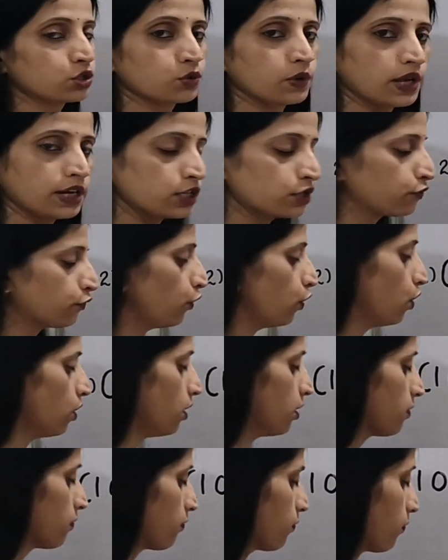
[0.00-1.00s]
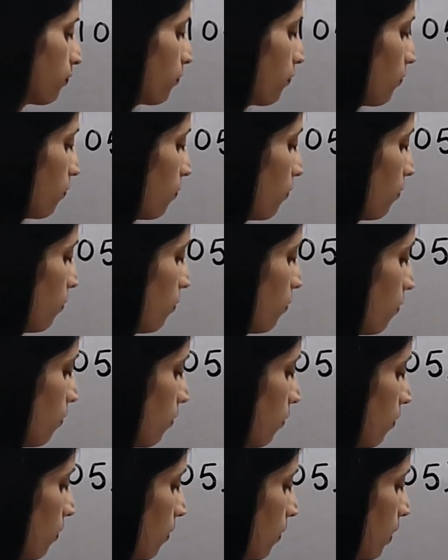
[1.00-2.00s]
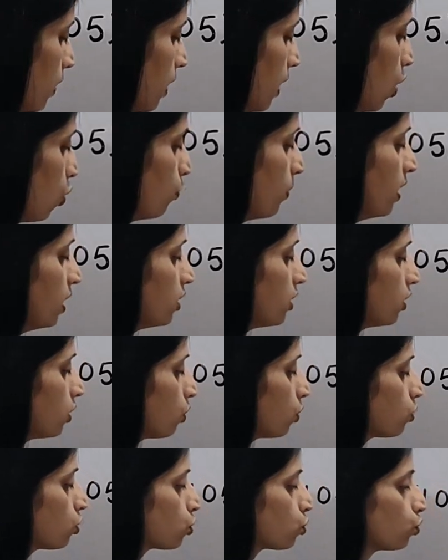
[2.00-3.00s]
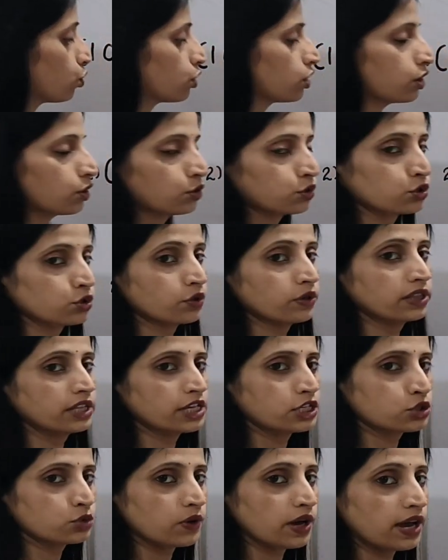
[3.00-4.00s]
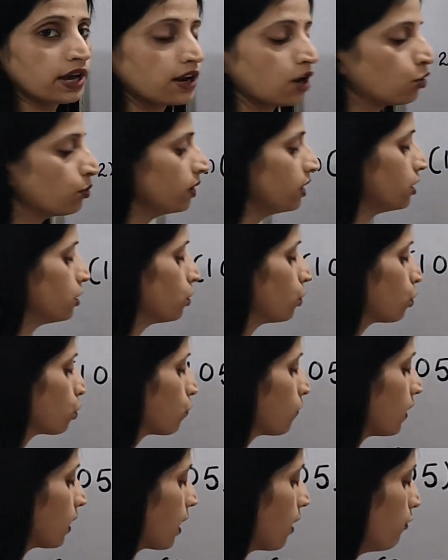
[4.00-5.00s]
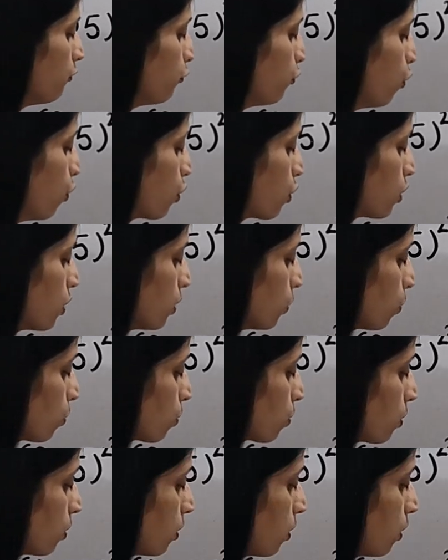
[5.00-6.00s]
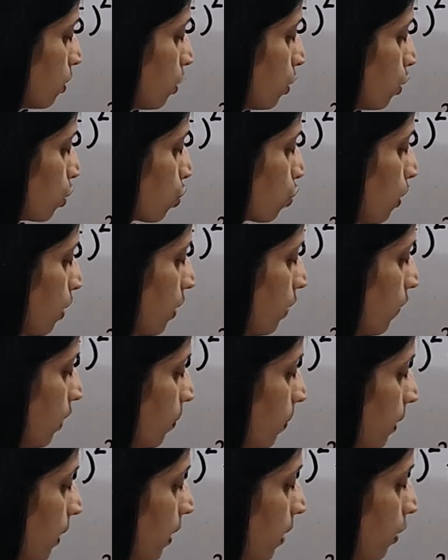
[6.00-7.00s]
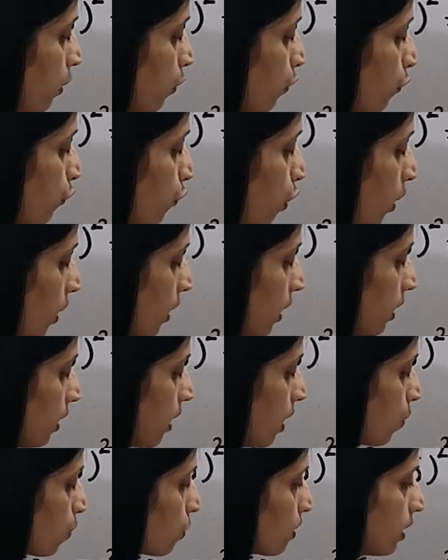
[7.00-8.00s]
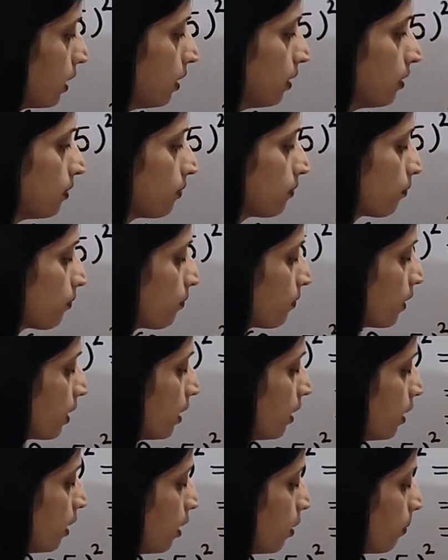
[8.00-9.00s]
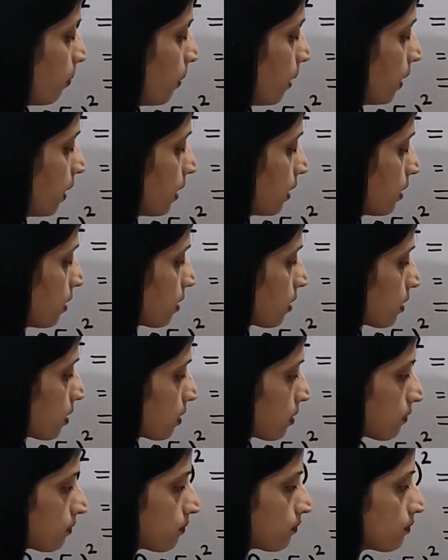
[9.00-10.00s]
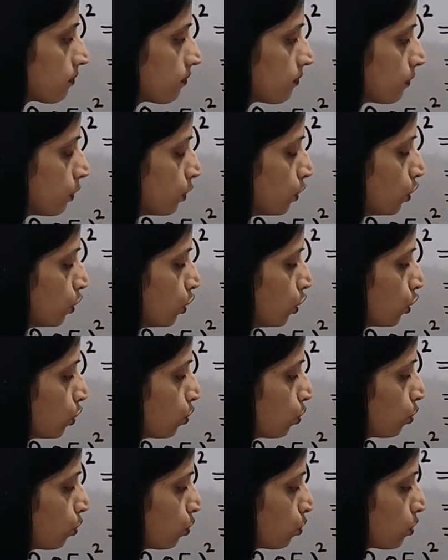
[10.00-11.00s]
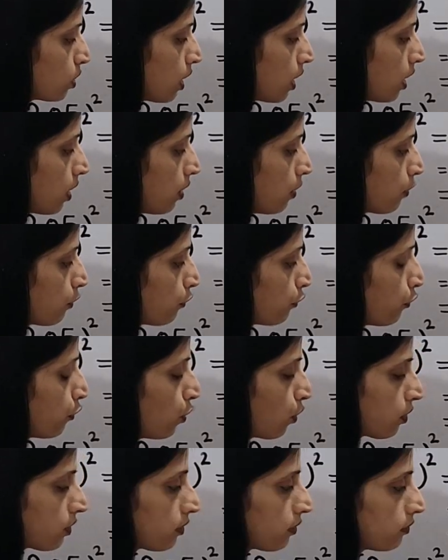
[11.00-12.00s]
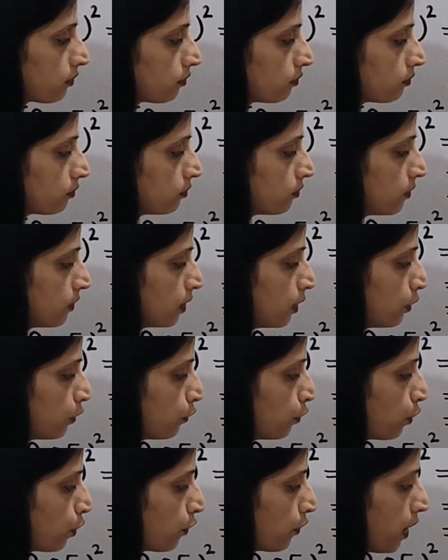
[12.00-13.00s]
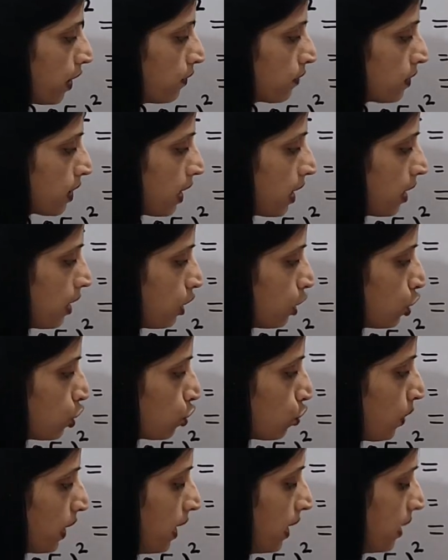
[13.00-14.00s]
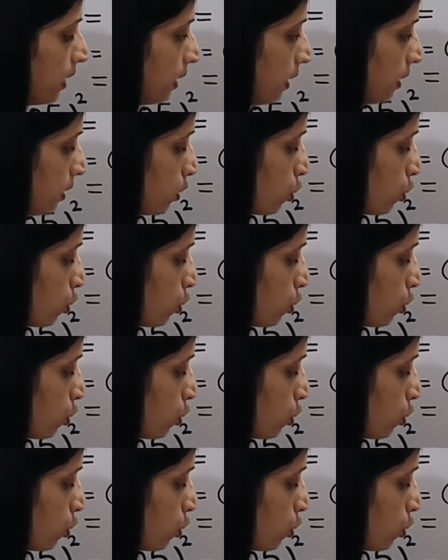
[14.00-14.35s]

square is 4. And how many zeros? 2 zeros. So in the square how many zeros will come? 4 zeros. So it will be 40,000 plus 2 2s are 4. 4 5s are 20.